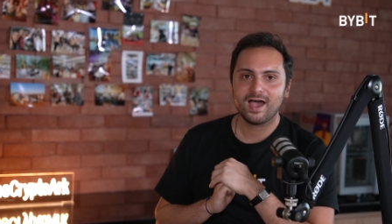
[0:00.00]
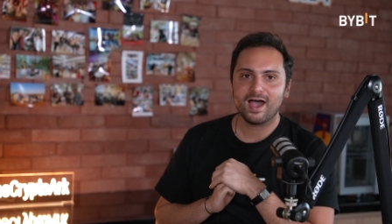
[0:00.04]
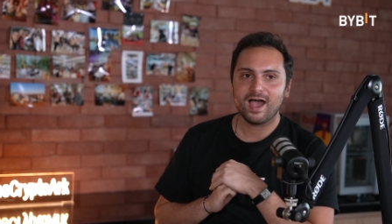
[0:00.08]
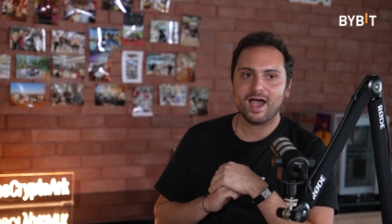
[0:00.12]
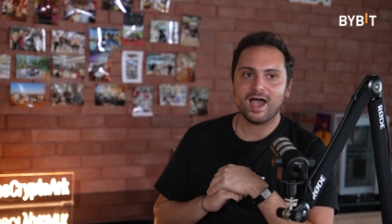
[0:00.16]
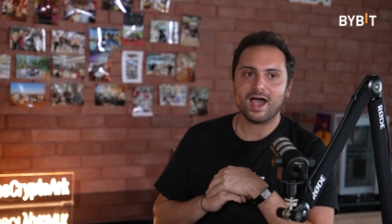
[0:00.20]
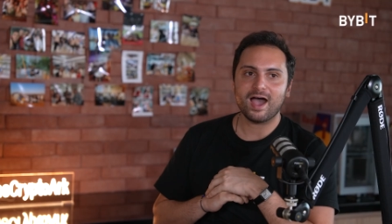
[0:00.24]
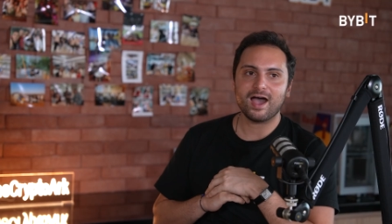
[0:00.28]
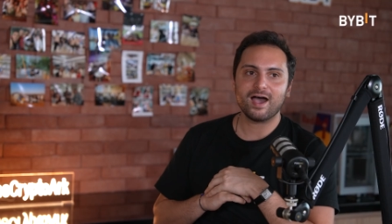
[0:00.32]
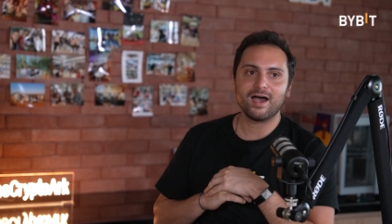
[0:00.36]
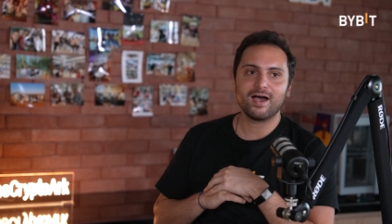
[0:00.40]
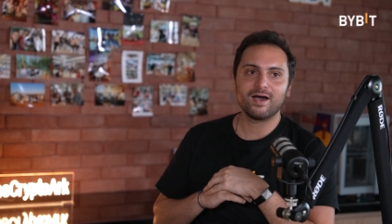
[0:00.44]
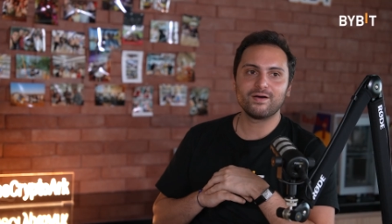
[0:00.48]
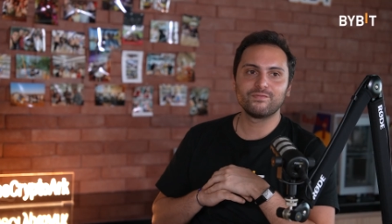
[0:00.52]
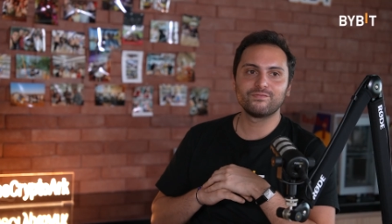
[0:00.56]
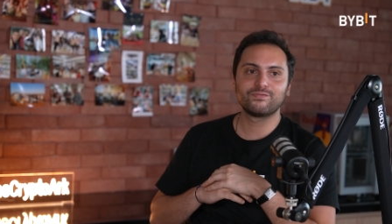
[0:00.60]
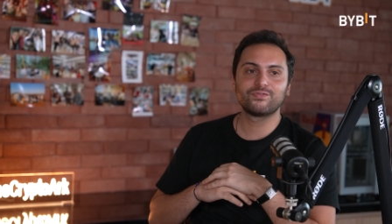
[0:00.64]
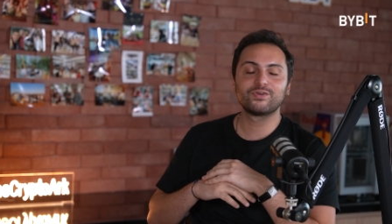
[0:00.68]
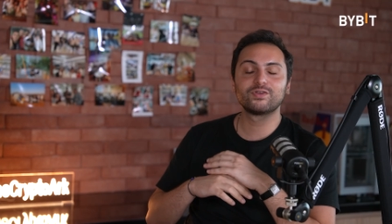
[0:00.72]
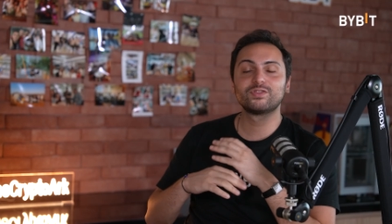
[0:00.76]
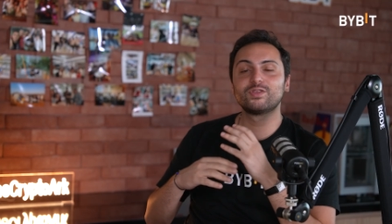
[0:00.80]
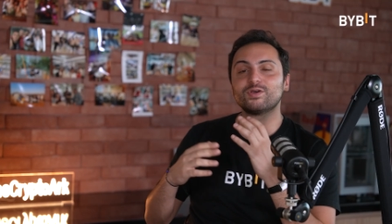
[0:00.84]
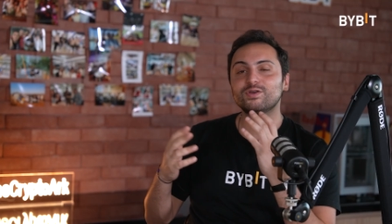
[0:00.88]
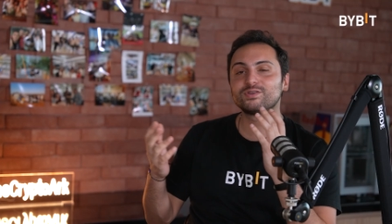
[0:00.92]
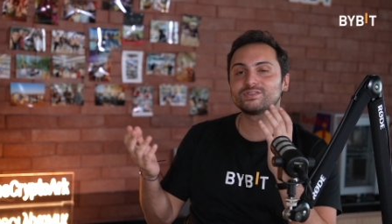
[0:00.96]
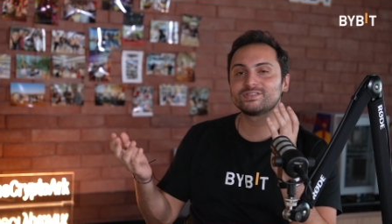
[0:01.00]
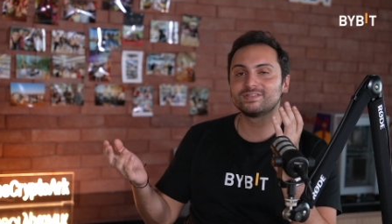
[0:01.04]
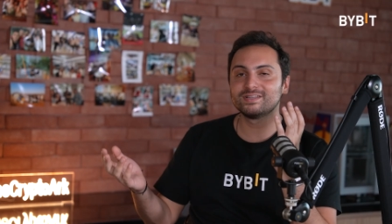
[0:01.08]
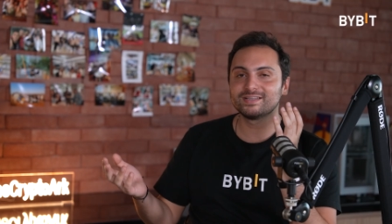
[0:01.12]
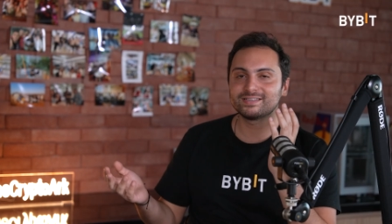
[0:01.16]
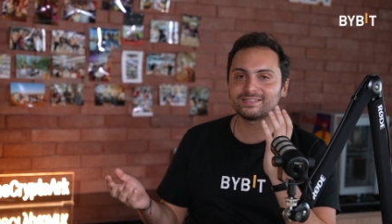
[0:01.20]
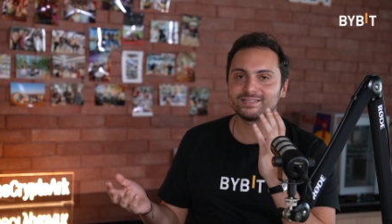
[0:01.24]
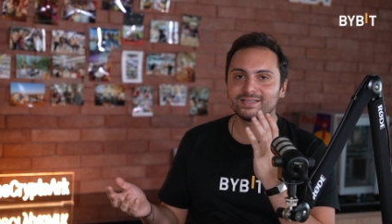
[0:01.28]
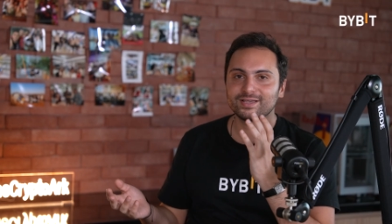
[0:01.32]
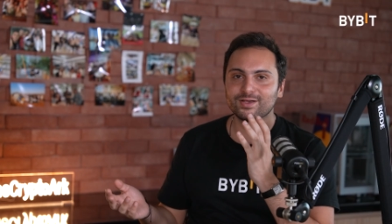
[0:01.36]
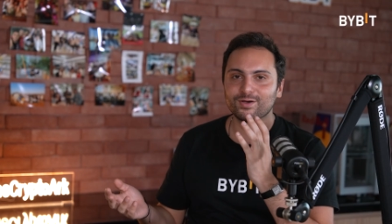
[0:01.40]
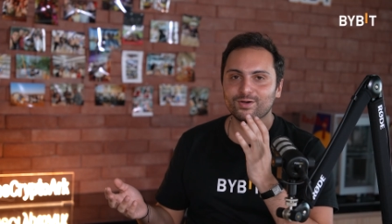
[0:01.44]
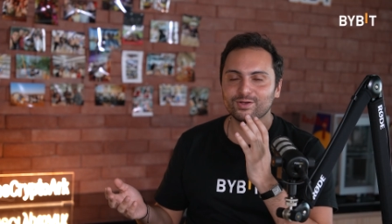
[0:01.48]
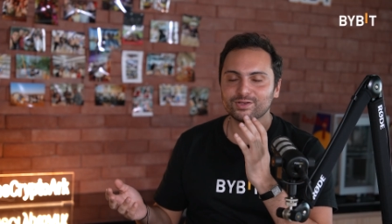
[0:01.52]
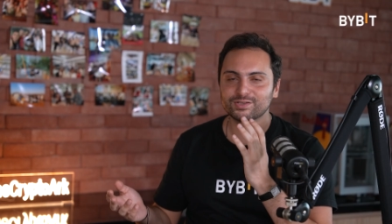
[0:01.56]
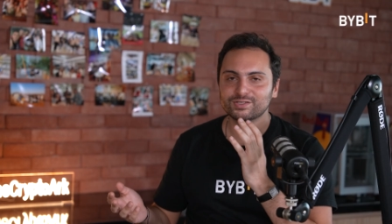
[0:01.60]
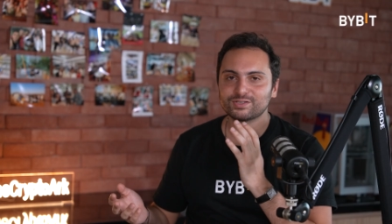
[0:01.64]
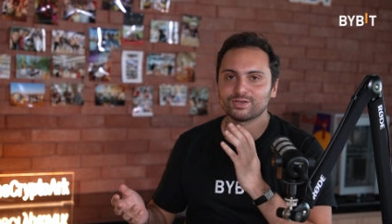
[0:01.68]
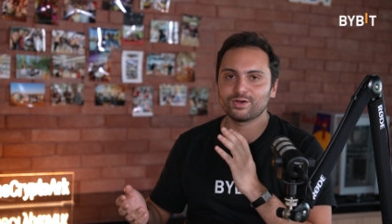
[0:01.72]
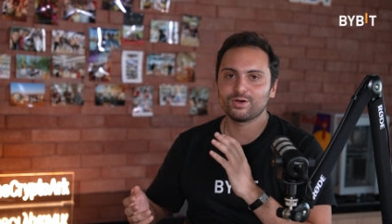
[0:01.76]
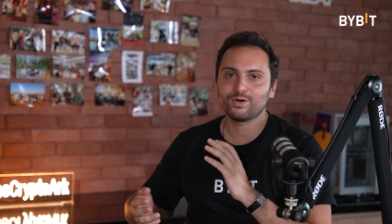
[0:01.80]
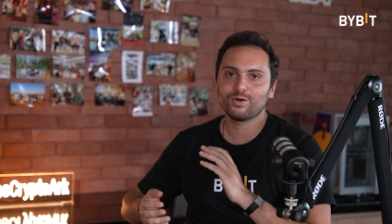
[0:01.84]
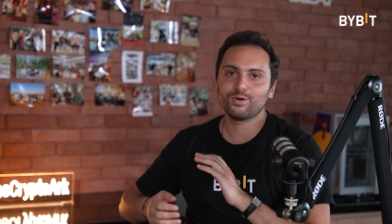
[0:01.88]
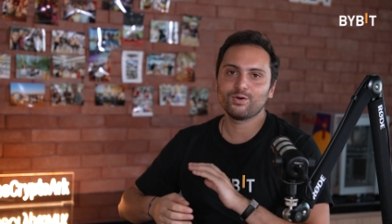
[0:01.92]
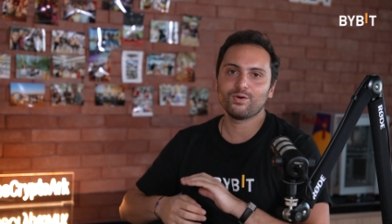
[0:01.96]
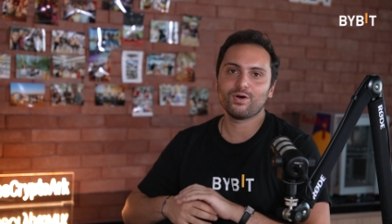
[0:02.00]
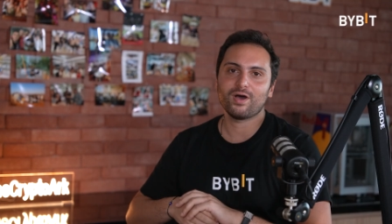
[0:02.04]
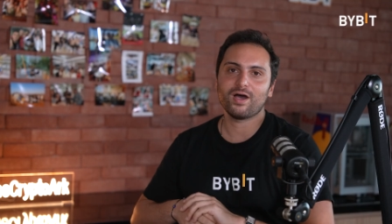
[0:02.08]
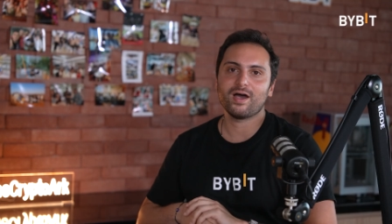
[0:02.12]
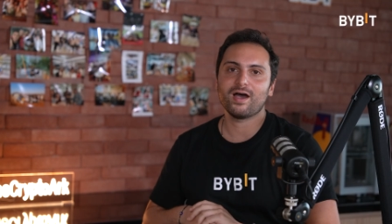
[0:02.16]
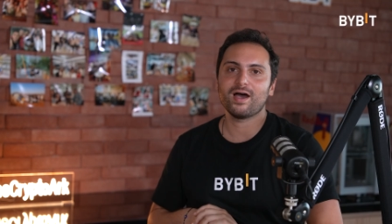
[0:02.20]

For those listening, also